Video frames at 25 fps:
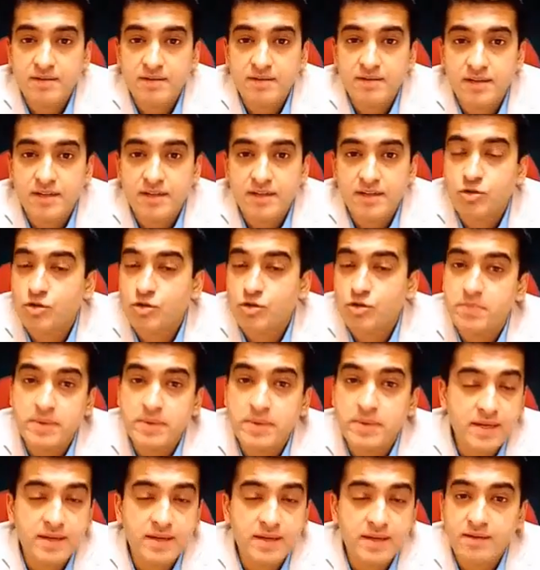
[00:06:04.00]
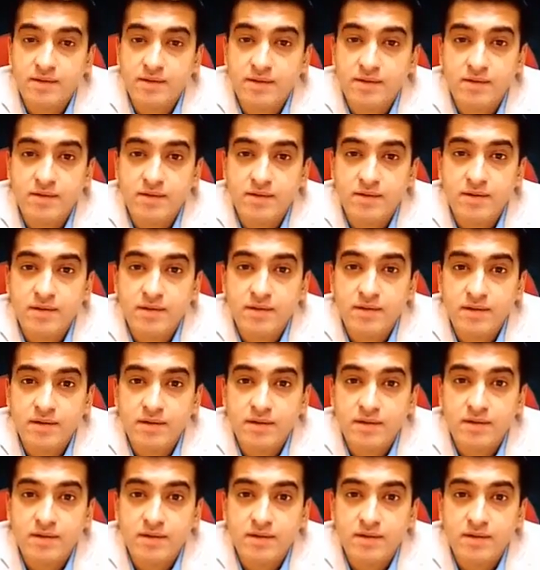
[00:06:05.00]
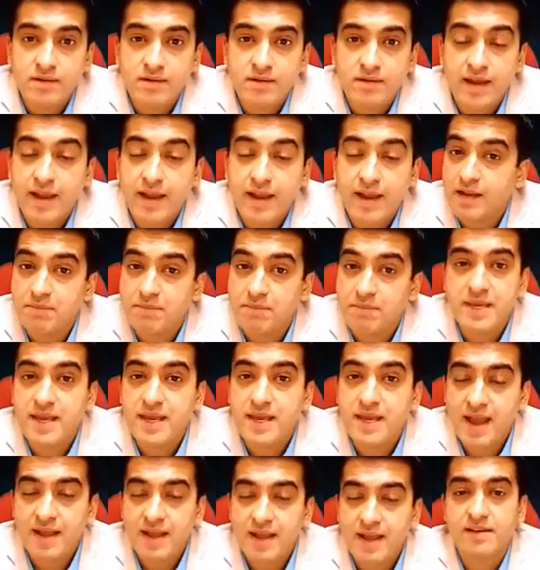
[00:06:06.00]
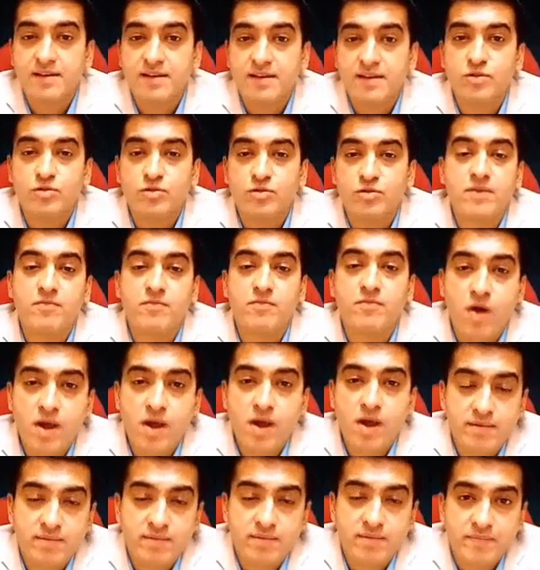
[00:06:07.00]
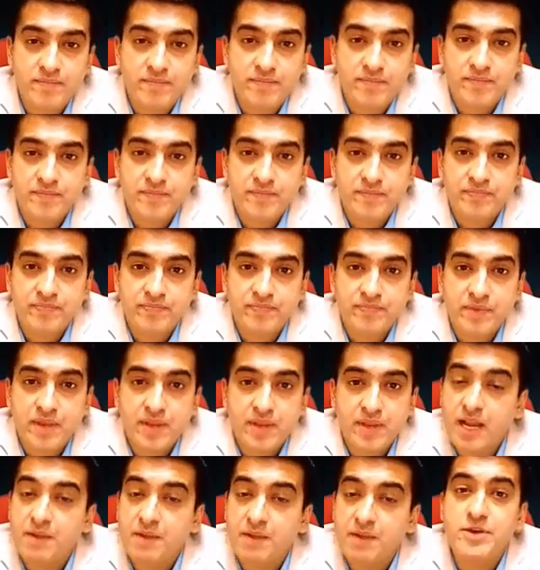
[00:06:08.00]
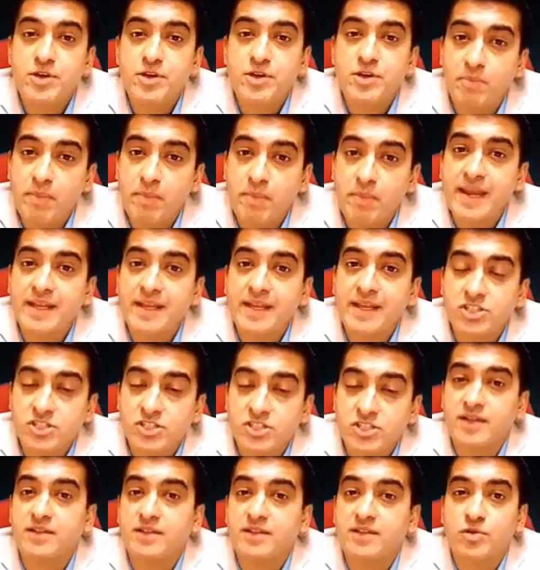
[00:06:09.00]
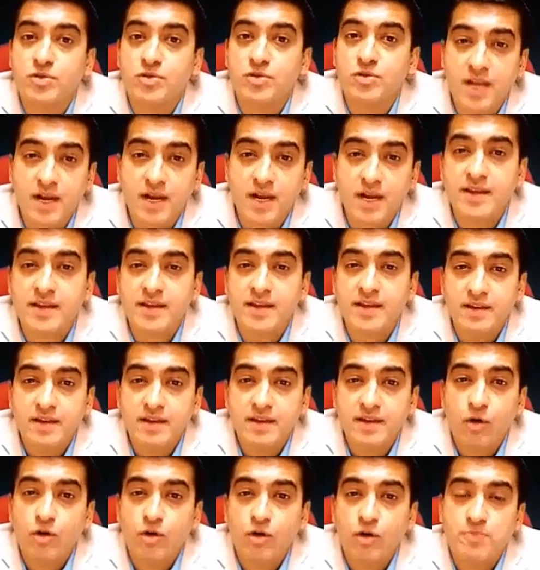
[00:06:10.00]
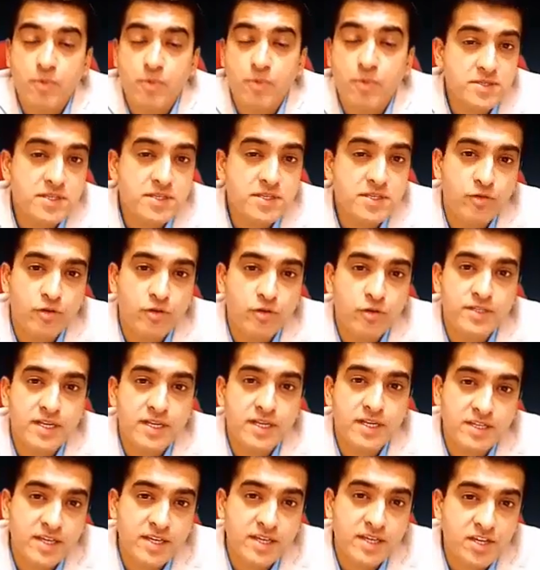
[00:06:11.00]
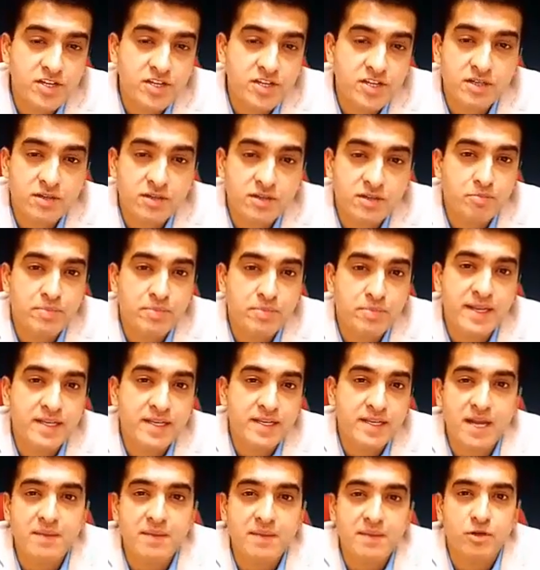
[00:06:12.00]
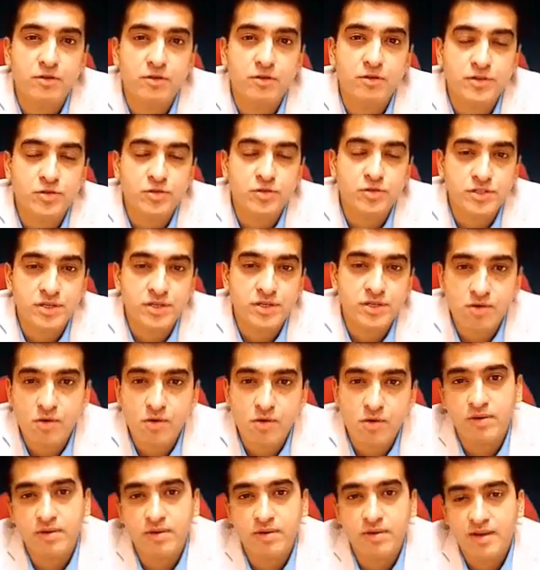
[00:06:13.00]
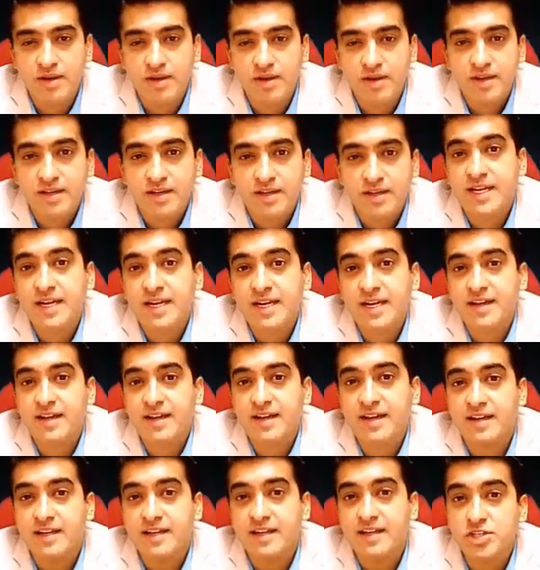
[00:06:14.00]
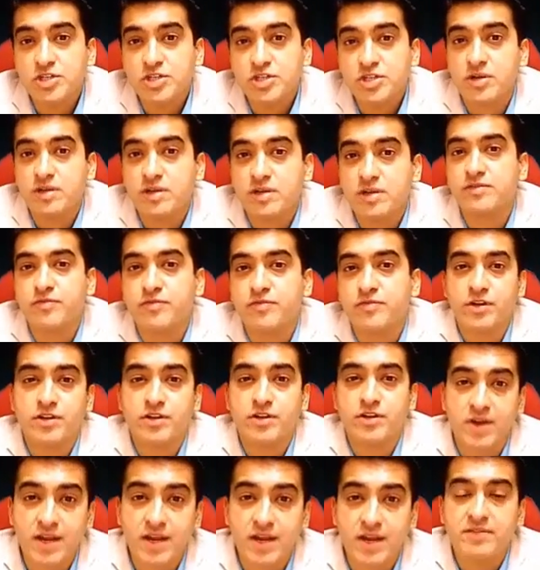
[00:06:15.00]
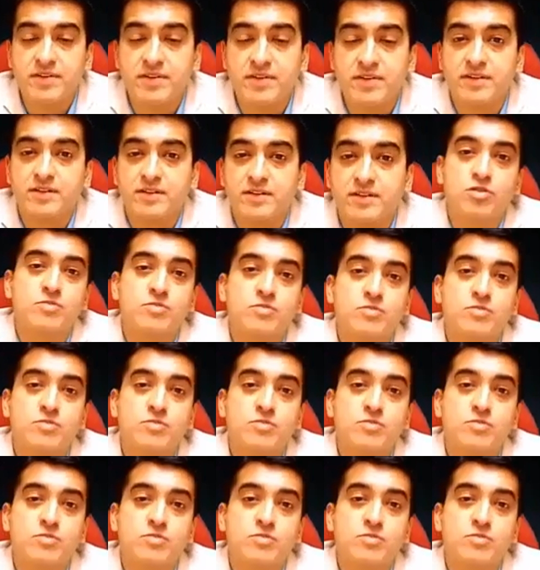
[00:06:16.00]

it could be a helping hand to someone. Helping your mate's son to study or sponsor for his education could be an example of a social goal. Getting an insurance for your driver could